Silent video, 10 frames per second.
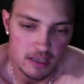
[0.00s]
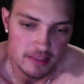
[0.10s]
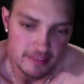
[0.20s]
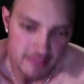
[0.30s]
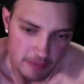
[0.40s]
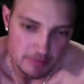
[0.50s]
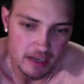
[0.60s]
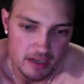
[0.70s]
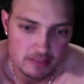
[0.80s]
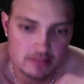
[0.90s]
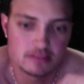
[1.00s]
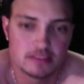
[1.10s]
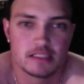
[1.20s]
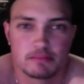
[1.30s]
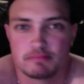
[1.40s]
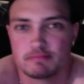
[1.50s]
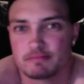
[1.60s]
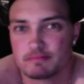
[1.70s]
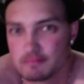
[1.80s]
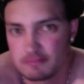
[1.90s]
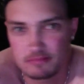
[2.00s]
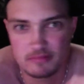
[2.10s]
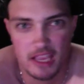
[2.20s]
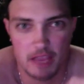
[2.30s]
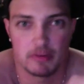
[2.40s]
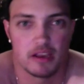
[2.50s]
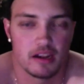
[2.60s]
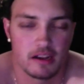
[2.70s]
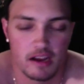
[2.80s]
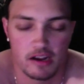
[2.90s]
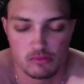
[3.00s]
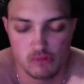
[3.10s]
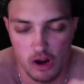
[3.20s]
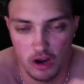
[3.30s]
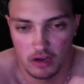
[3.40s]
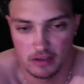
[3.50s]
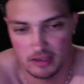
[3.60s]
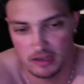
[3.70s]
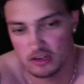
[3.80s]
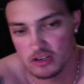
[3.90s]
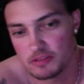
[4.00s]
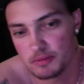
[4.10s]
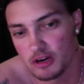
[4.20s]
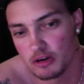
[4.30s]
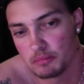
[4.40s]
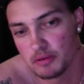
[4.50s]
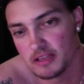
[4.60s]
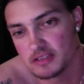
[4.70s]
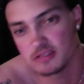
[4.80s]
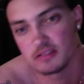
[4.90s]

that became kind of raw, and then underneath my armpits,